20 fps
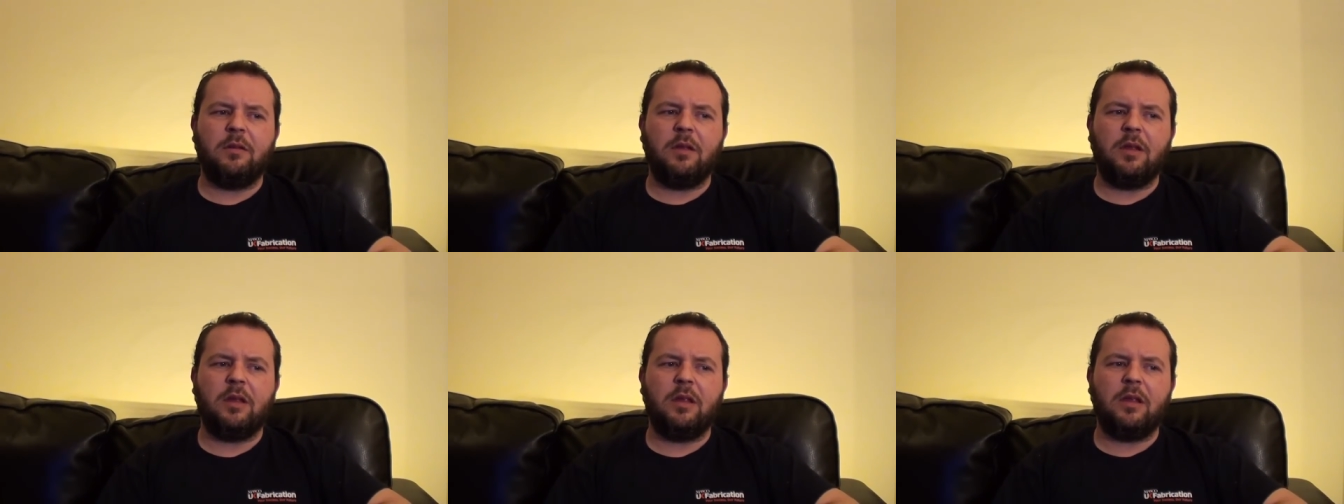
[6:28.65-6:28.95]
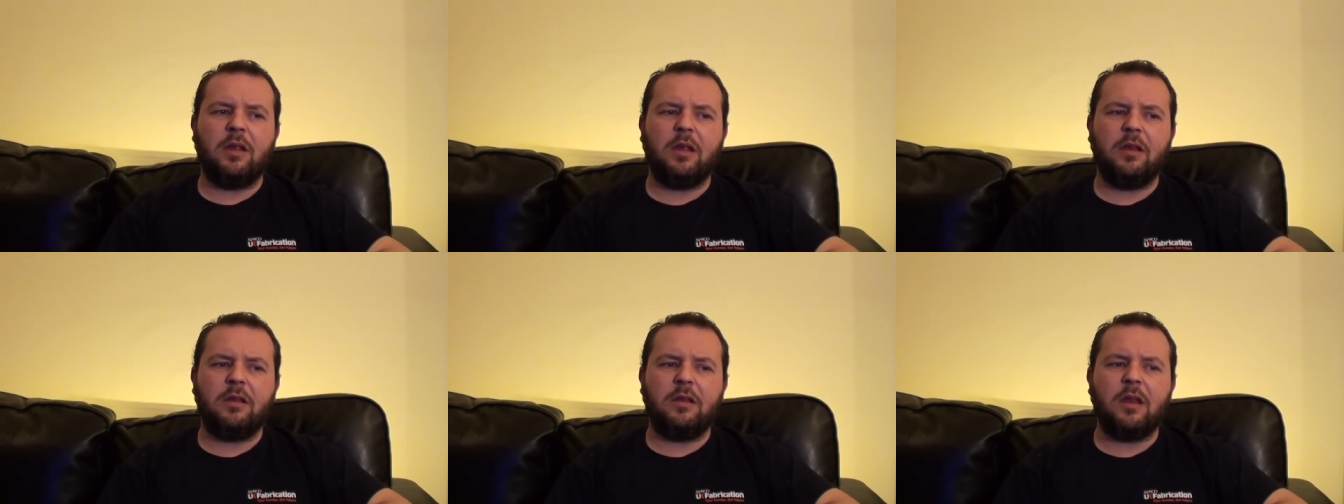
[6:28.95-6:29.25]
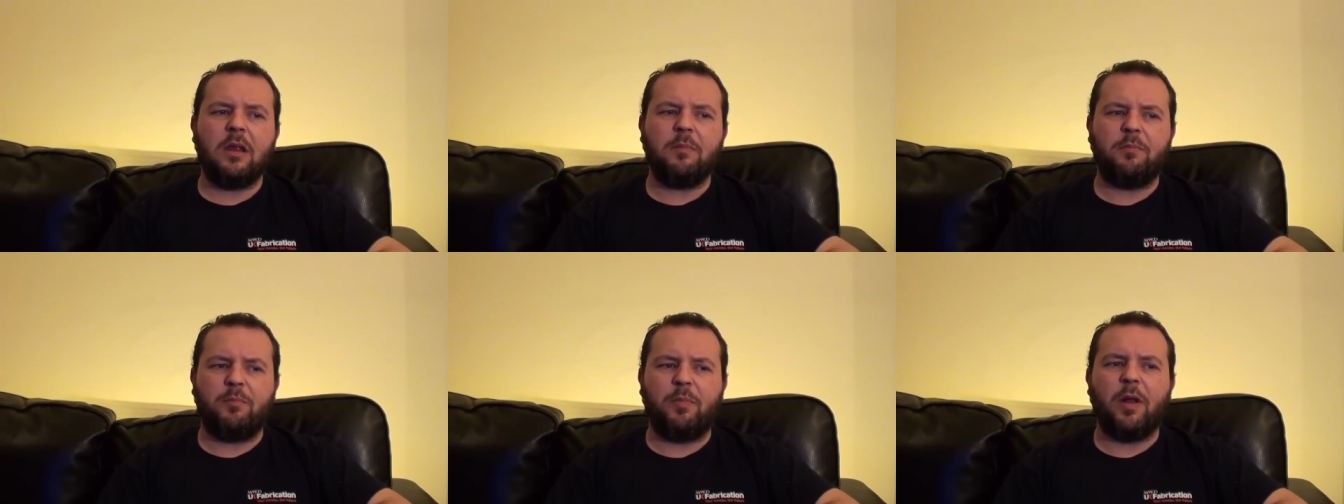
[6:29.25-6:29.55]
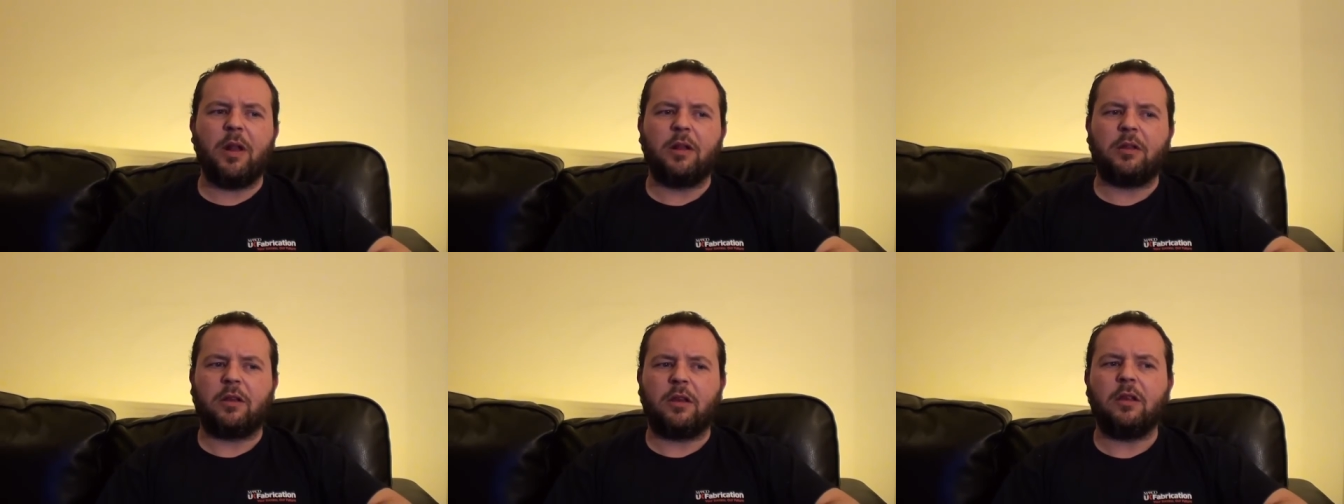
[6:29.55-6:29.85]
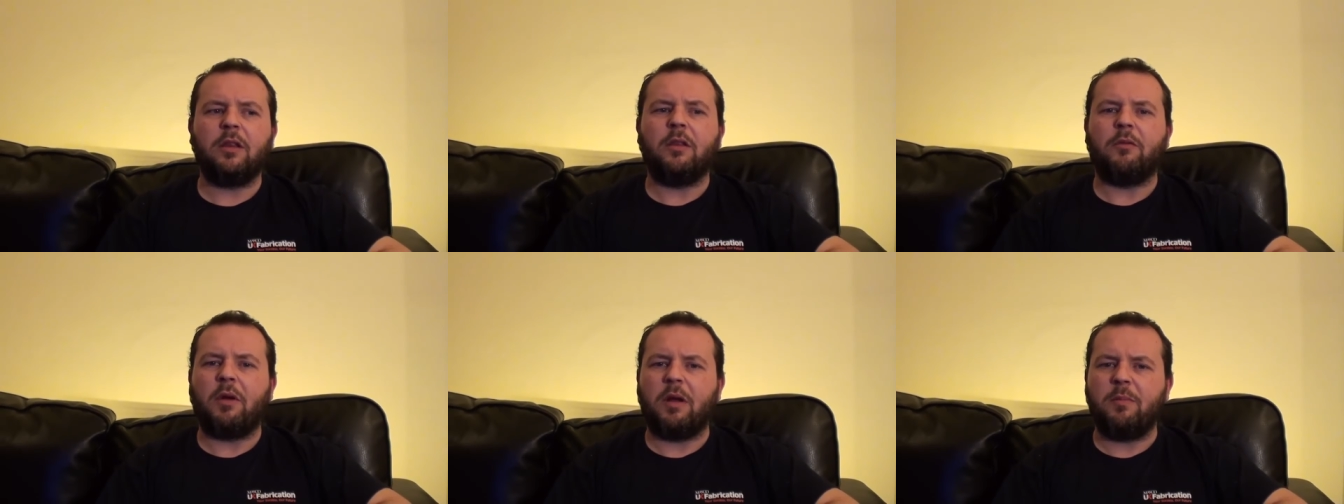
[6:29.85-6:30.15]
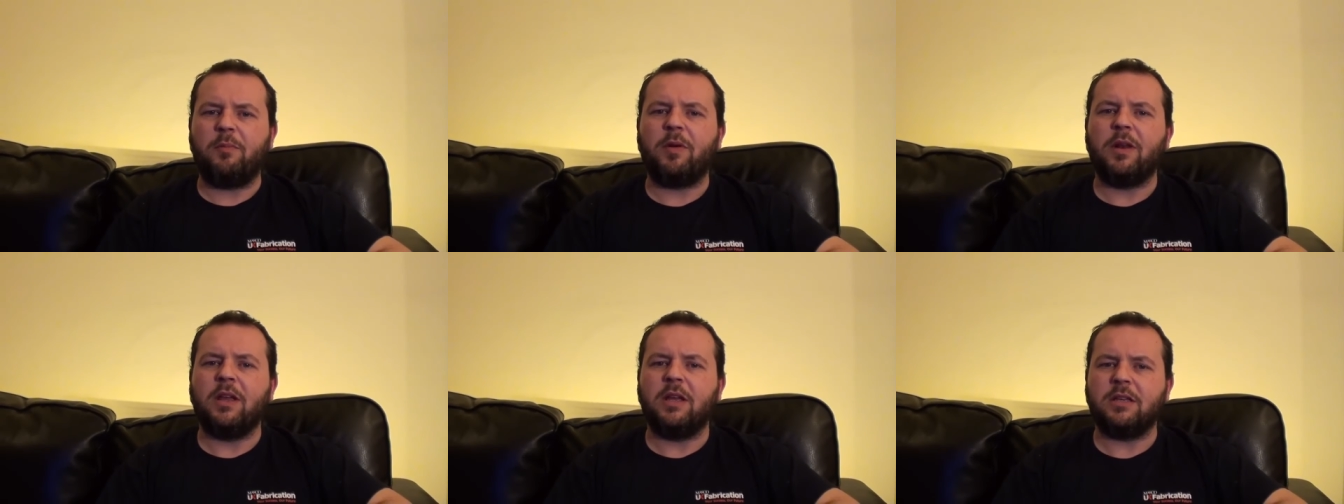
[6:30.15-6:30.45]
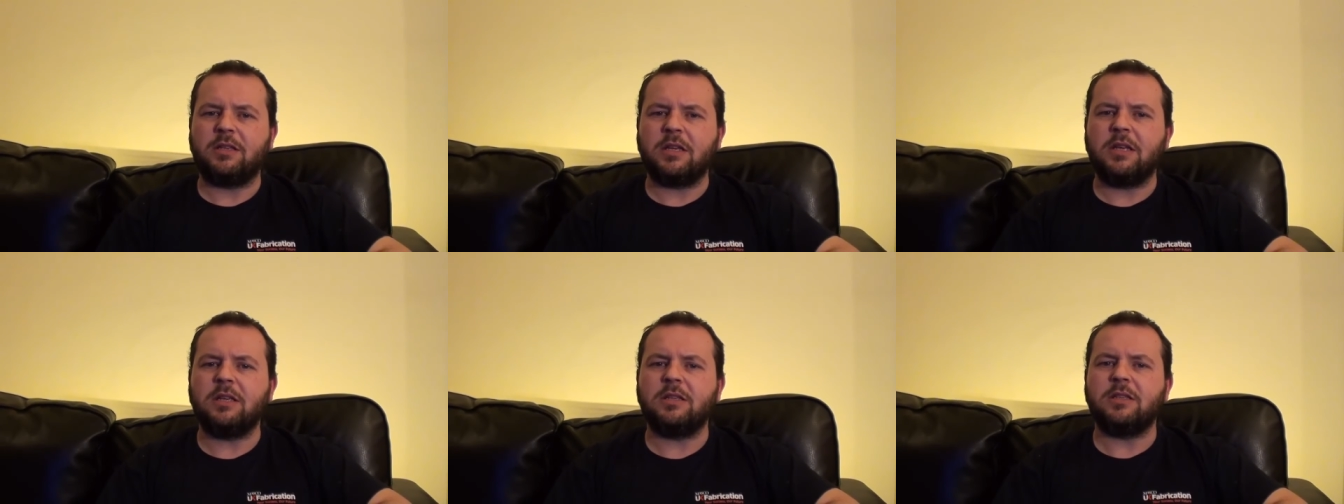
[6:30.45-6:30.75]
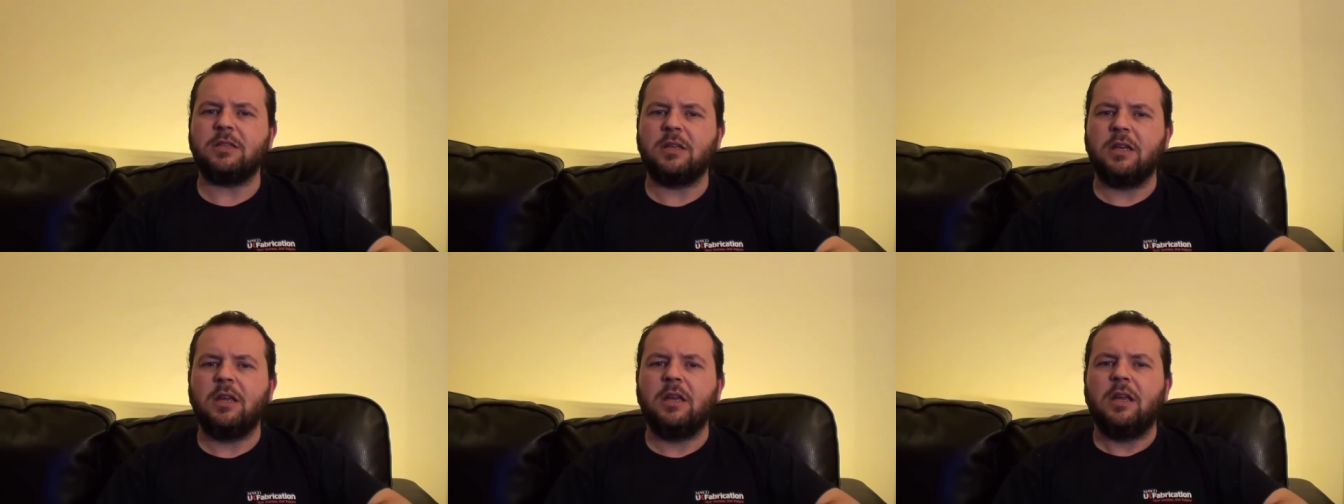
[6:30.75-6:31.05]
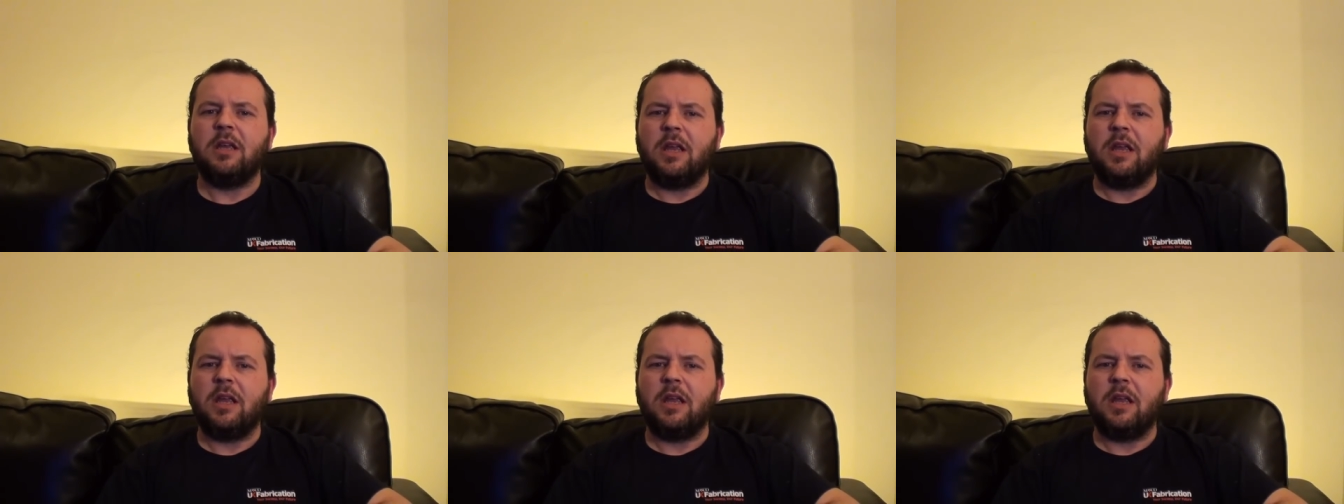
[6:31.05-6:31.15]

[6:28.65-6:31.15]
it it built in the right places.